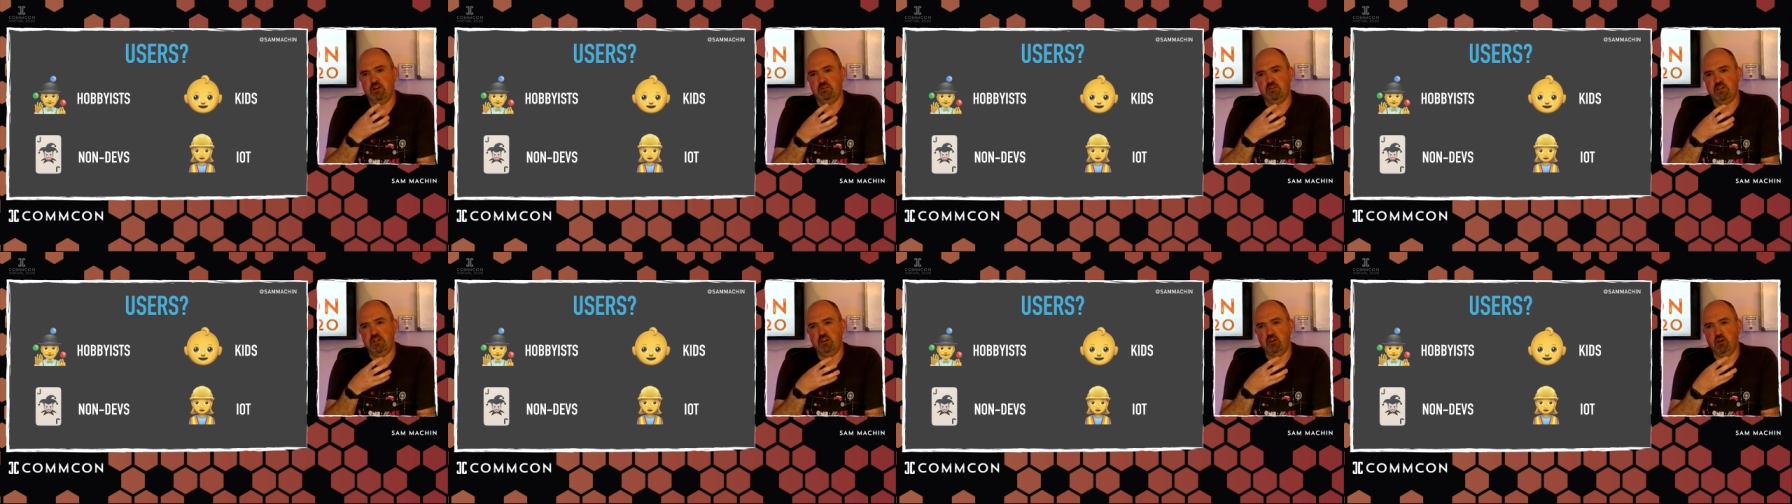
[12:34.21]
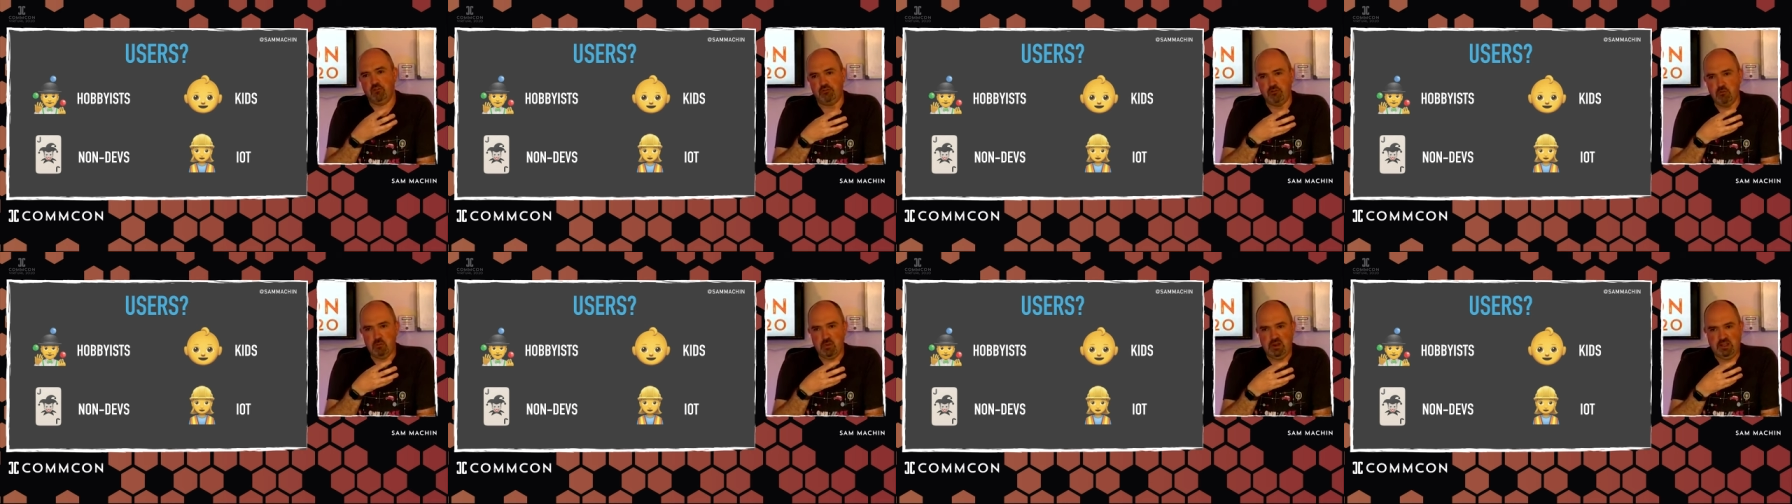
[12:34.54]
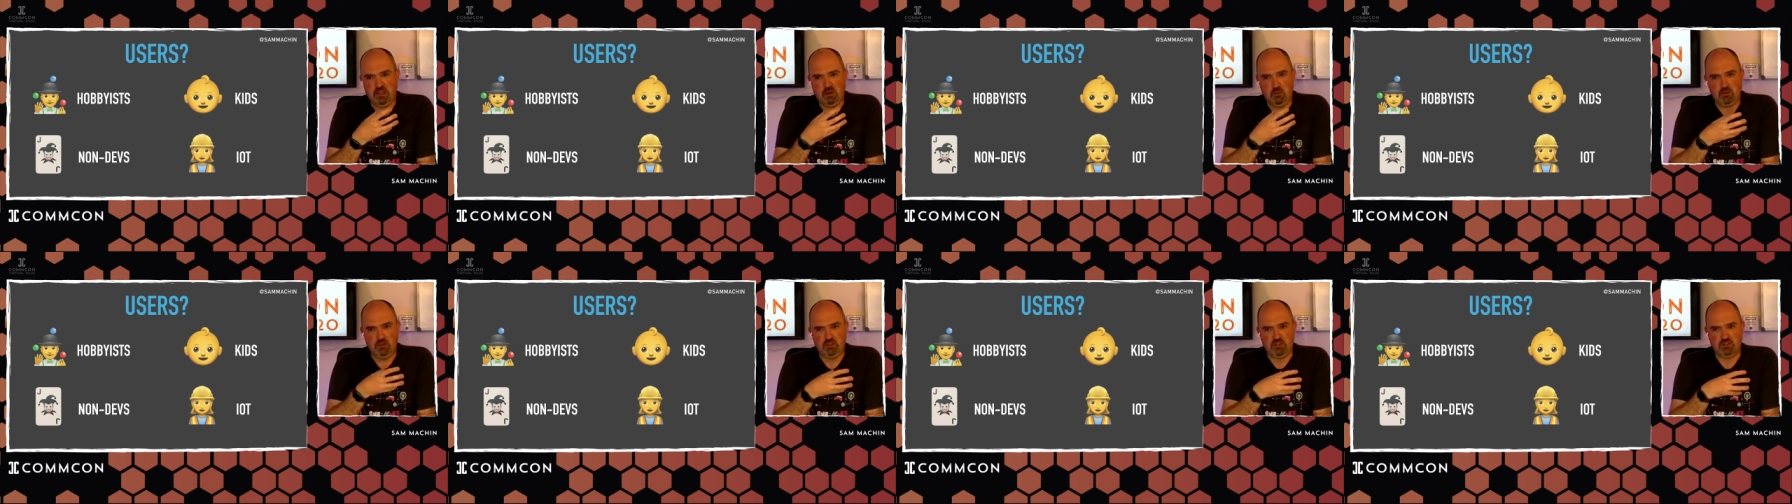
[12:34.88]
kind of, they're not
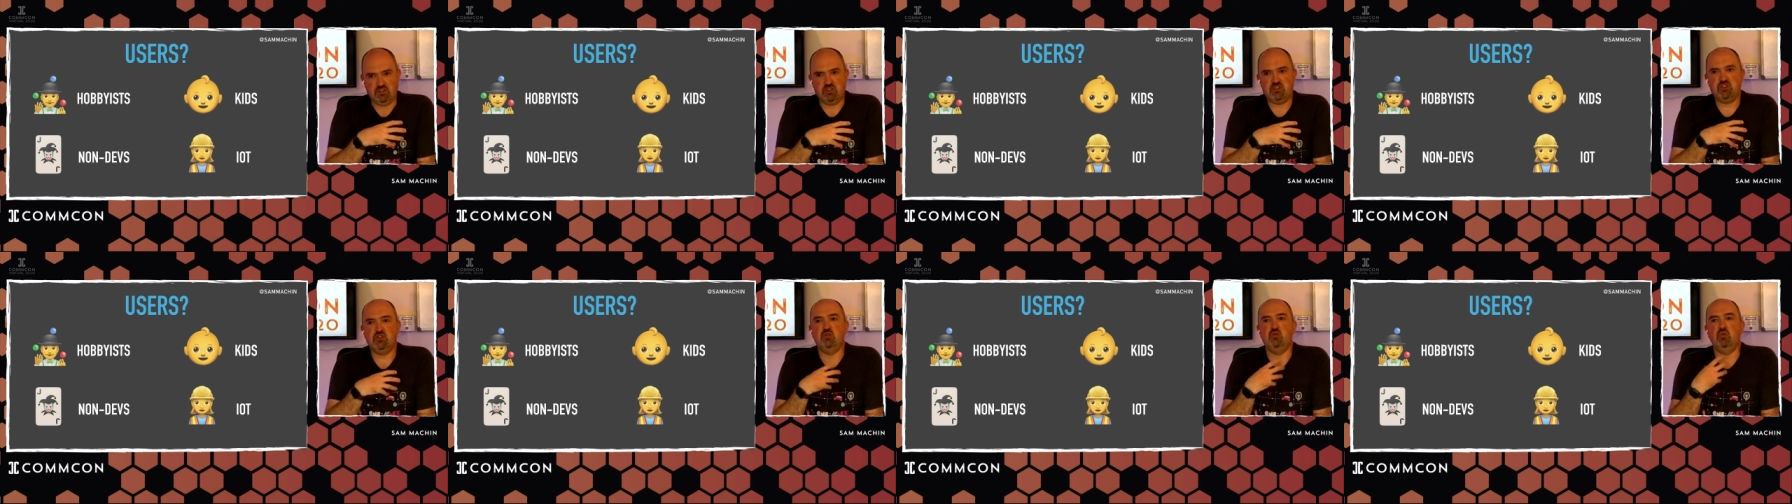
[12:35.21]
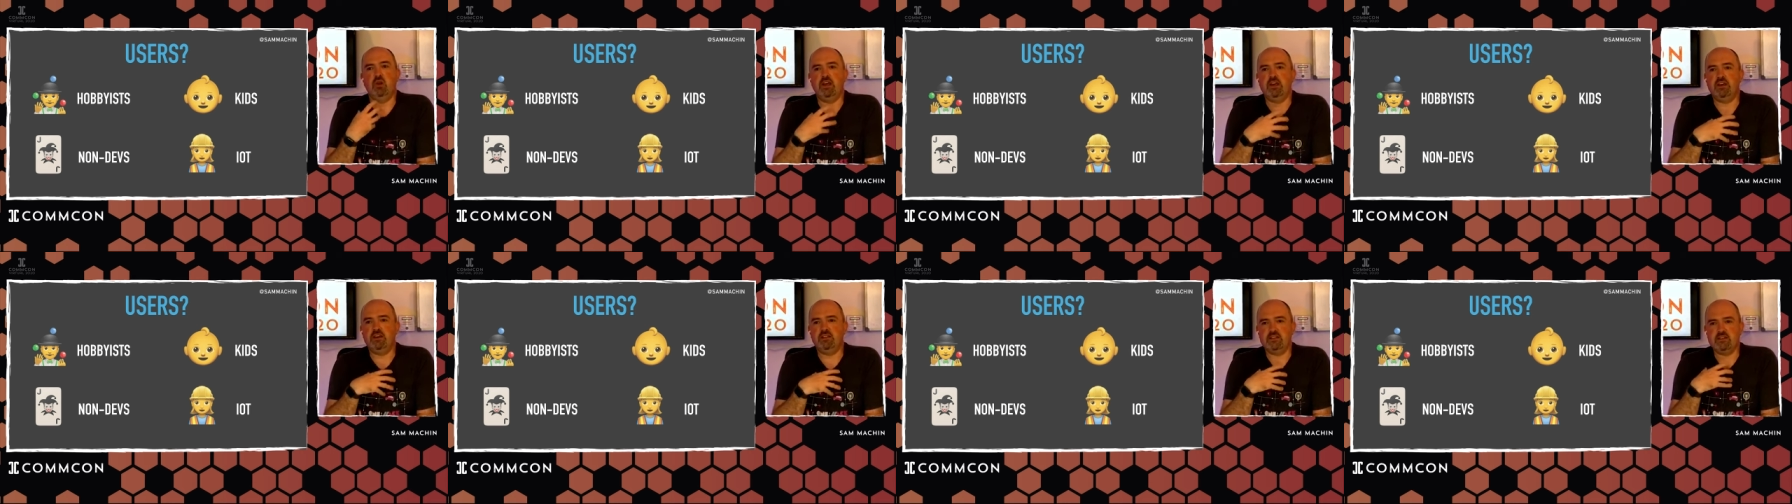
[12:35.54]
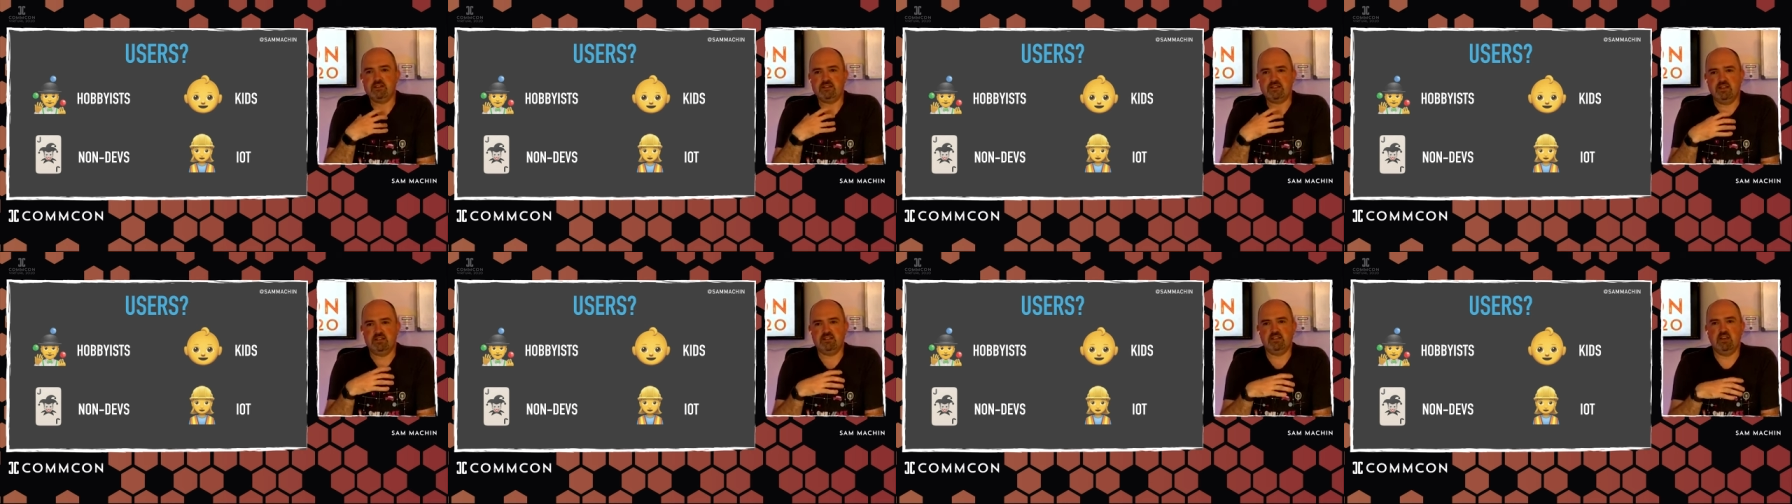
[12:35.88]
familiar with the tooling
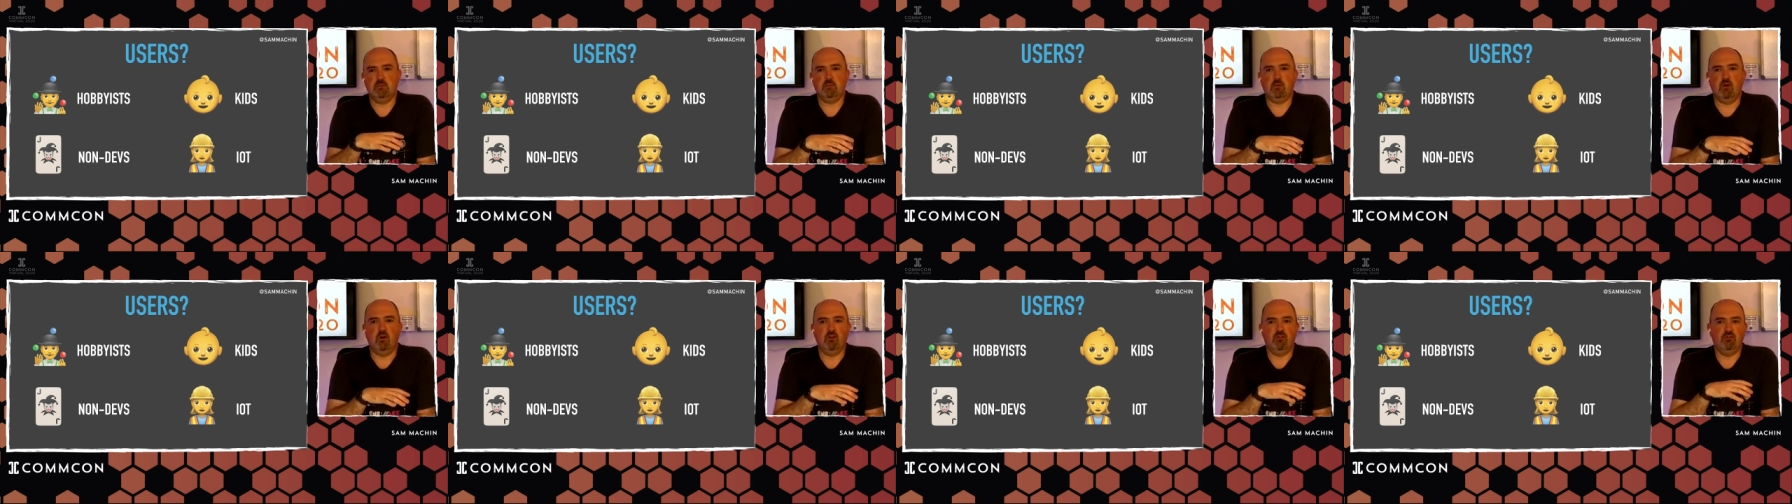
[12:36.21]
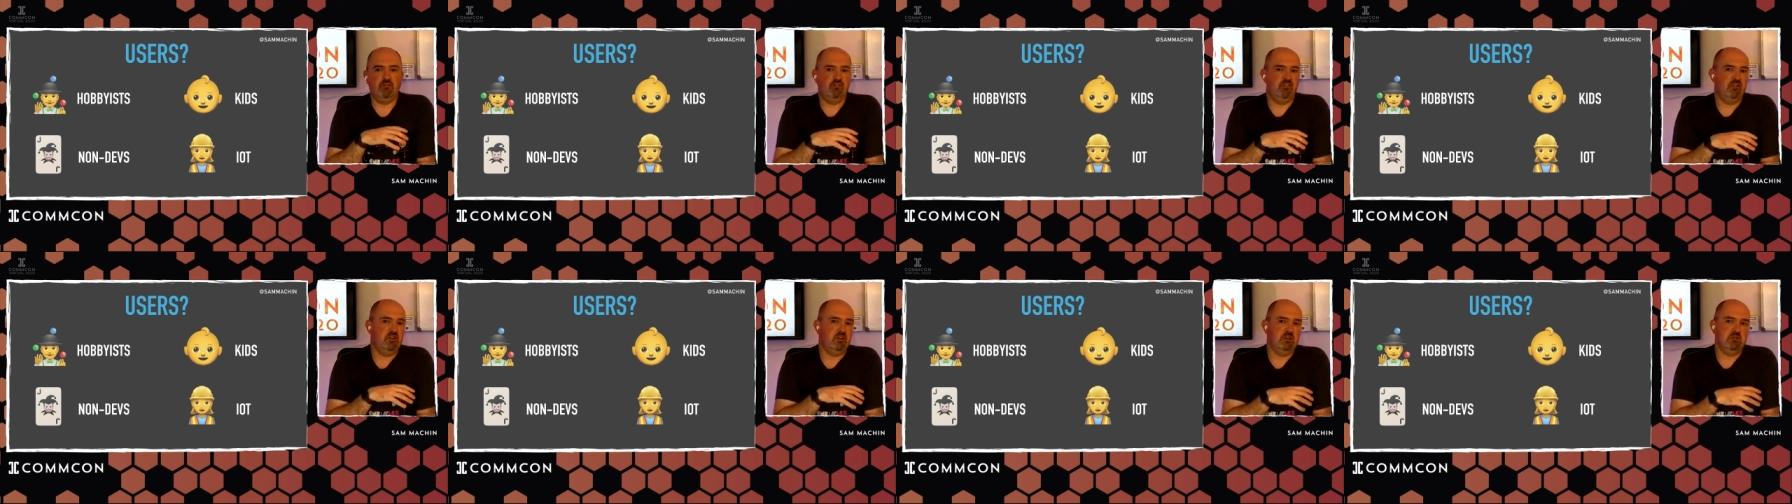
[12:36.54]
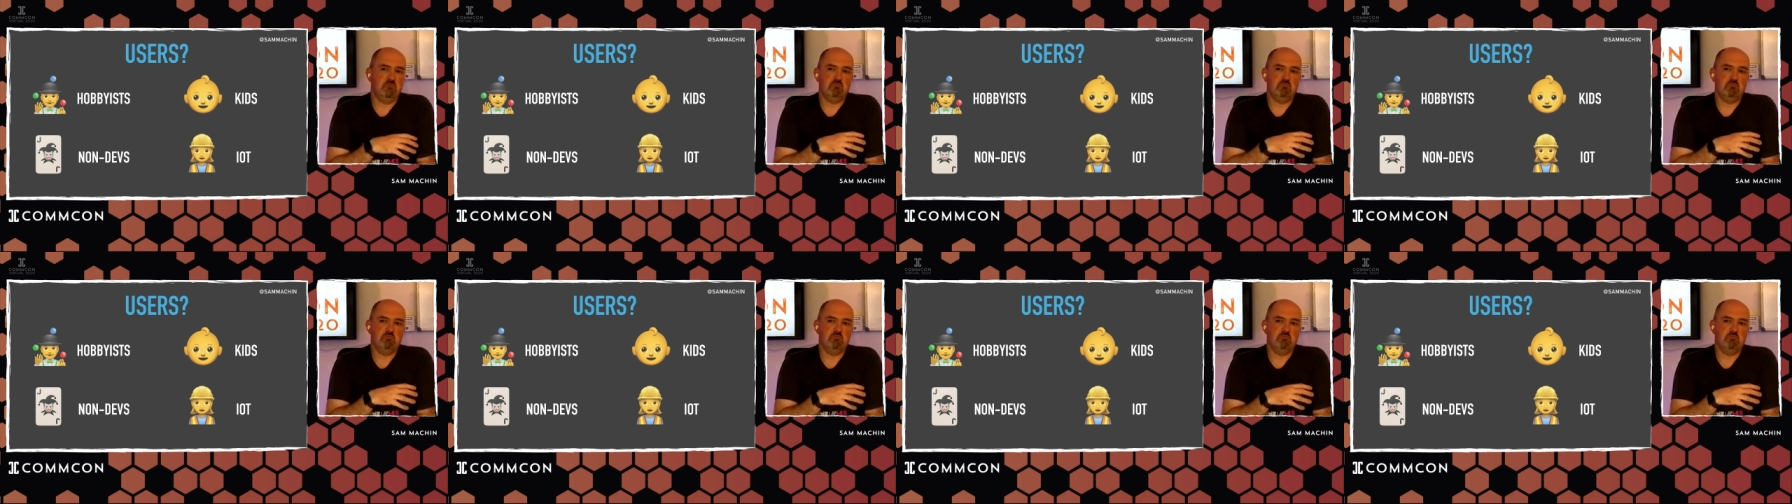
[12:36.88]
and the setup of